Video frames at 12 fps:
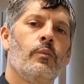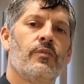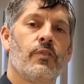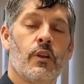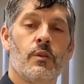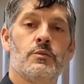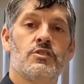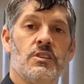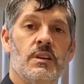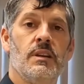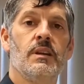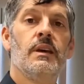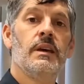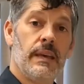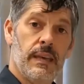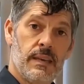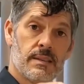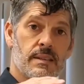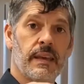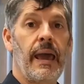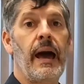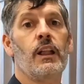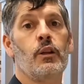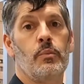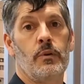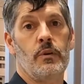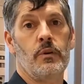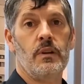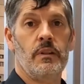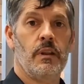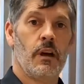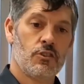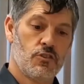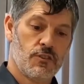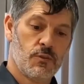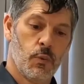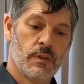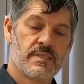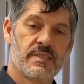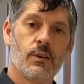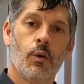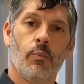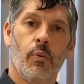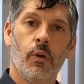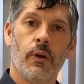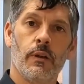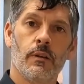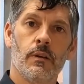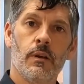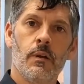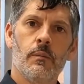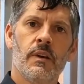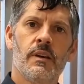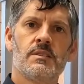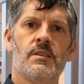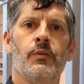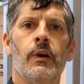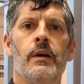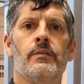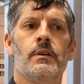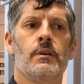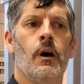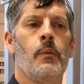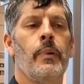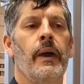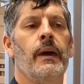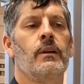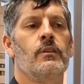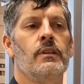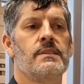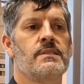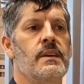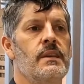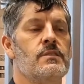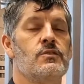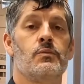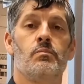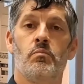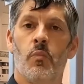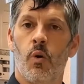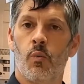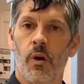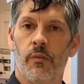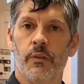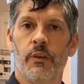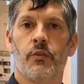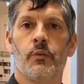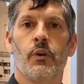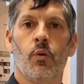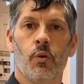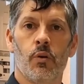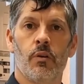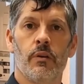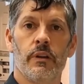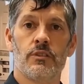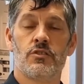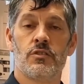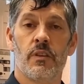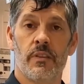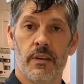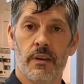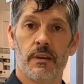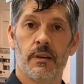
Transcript: front of the machine is the caliper, not just one single point. Because if we have a panel, let's say that's roughly 3/4 inch thick,